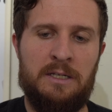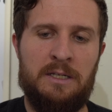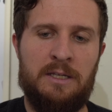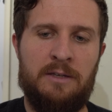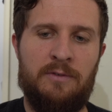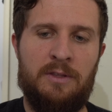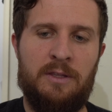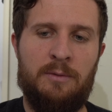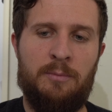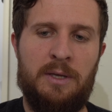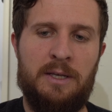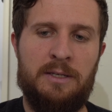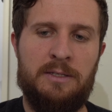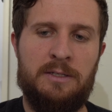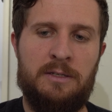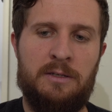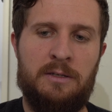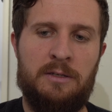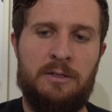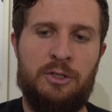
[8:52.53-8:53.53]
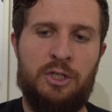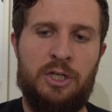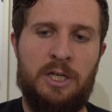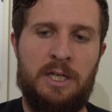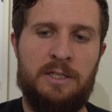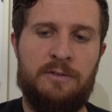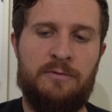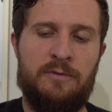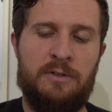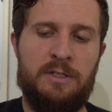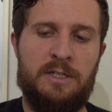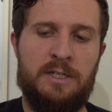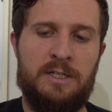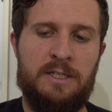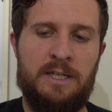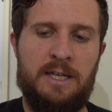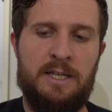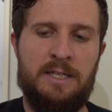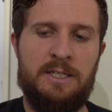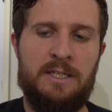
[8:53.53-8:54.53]
Give it the best chance for
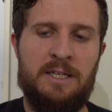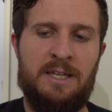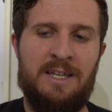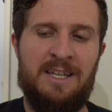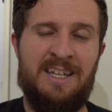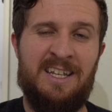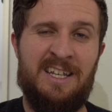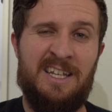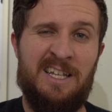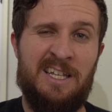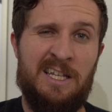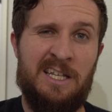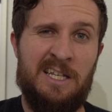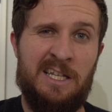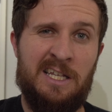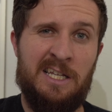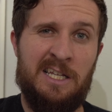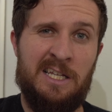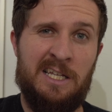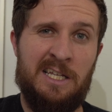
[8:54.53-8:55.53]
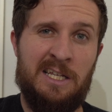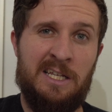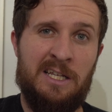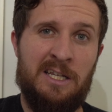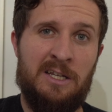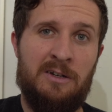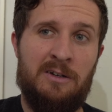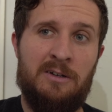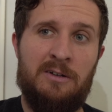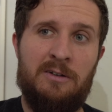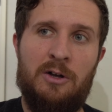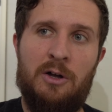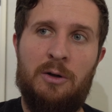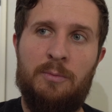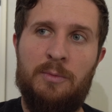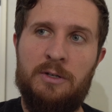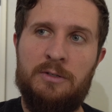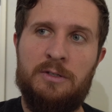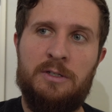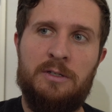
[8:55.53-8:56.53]
success. Oh,
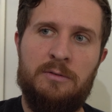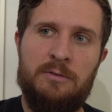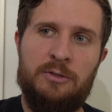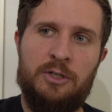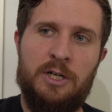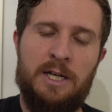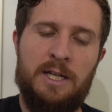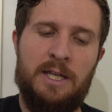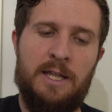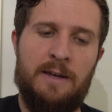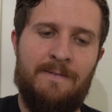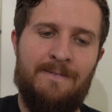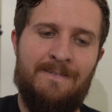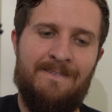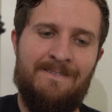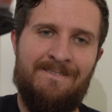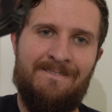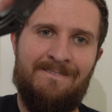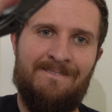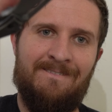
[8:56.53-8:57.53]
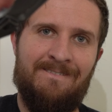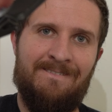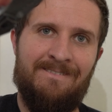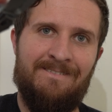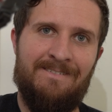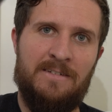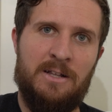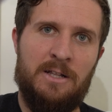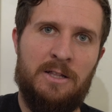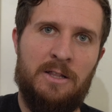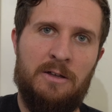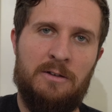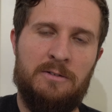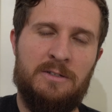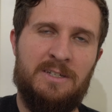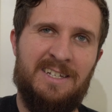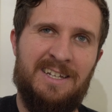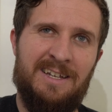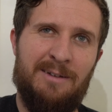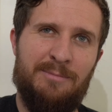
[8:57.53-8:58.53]
almost. Try it again.
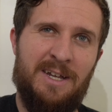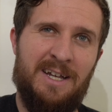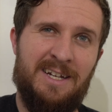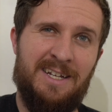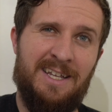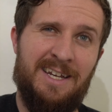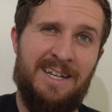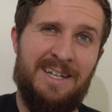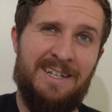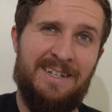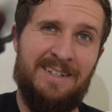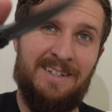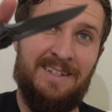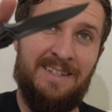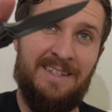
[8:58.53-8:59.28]
Close. I'm not getting...